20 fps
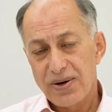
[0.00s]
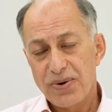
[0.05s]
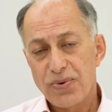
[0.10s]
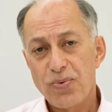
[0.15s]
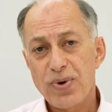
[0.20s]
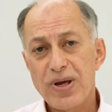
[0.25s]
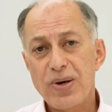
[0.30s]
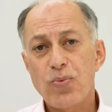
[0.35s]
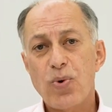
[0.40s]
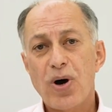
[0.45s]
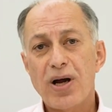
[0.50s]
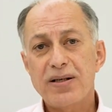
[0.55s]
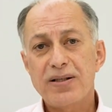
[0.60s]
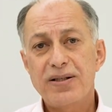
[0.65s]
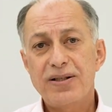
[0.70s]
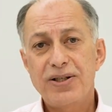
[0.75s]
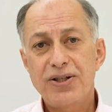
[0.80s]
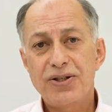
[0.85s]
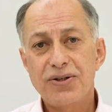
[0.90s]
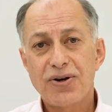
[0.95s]
We want
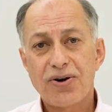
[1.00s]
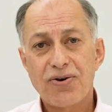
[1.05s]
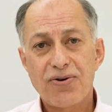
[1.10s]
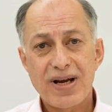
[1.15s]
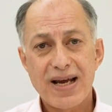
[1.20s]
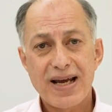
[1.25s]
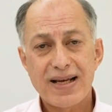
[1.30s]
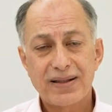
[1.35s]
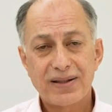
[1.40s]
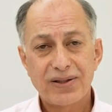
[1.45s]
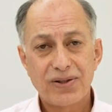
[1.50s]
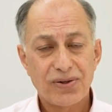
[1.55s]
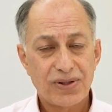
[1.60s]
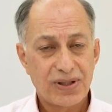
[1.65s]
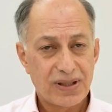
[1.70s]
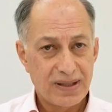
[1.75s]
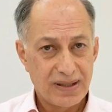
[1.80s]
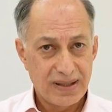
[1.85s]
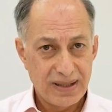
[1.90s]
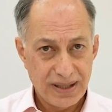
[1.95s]
to create those
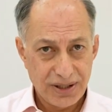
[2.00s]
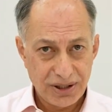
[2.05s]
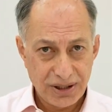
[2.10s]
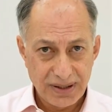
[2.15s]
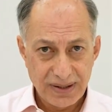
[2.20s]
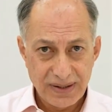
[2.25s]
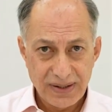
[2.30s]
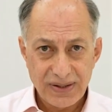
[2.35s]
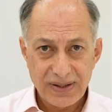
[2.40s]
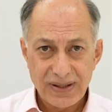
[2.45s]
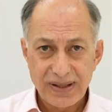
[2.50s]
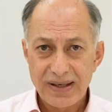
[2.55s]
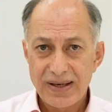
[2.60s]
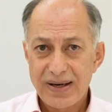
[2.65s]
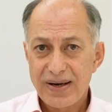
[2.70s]
conditions